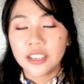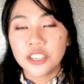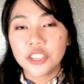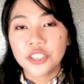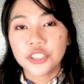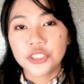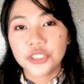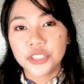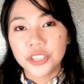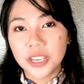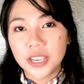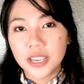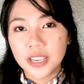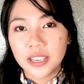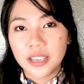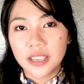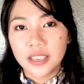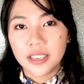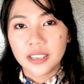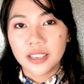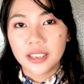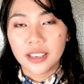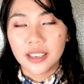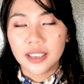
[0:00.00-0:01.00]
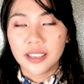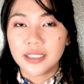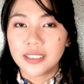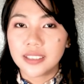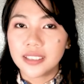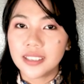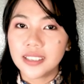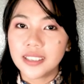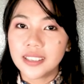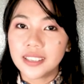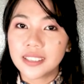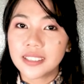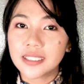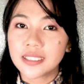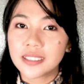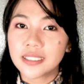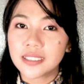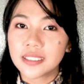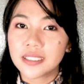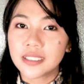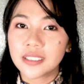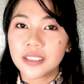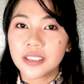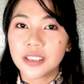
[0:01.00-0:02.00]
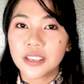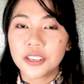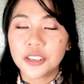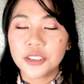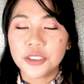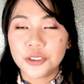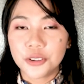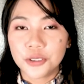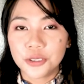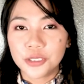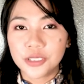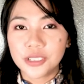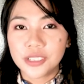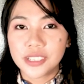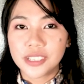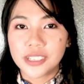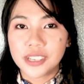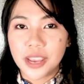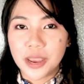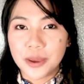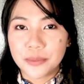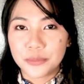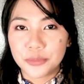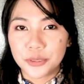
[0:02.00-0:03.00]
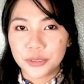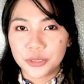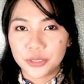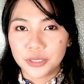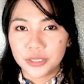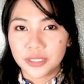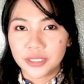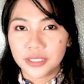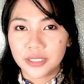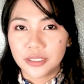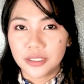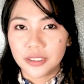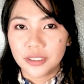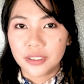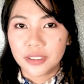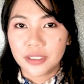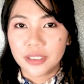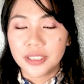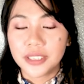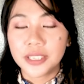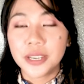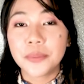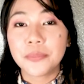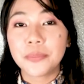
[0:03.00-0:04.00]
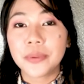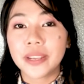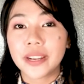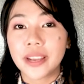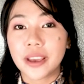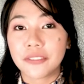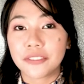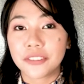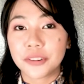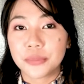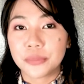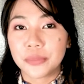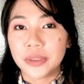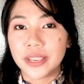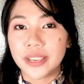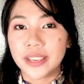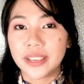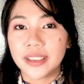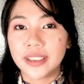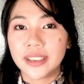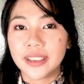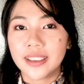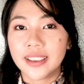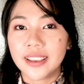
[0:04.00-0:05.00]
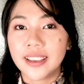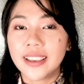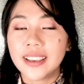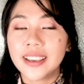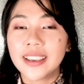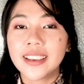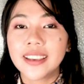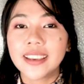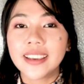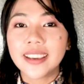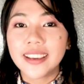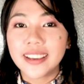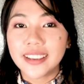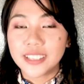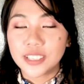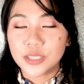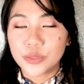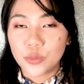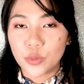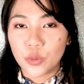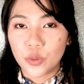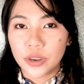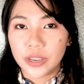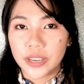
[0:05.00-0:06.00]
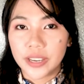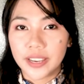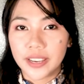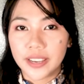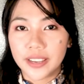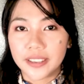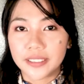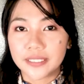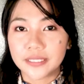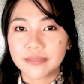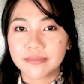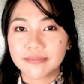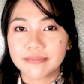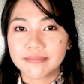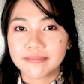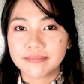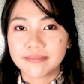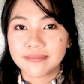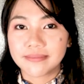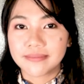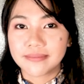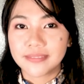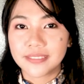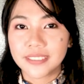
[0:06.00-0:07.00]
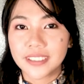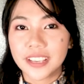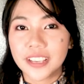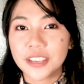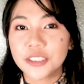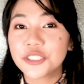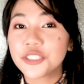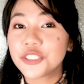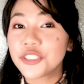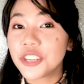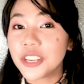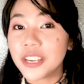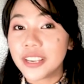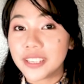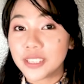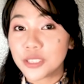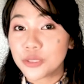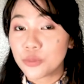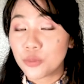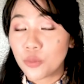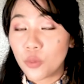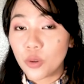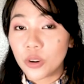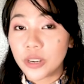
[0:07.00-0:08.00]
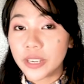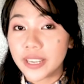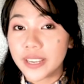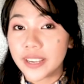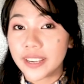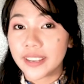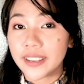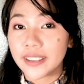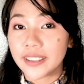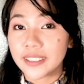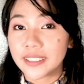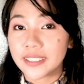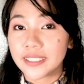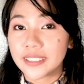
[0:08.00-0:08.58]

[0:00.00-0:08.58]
she, and it use the same rule. Repeat after me. He is working. She is working.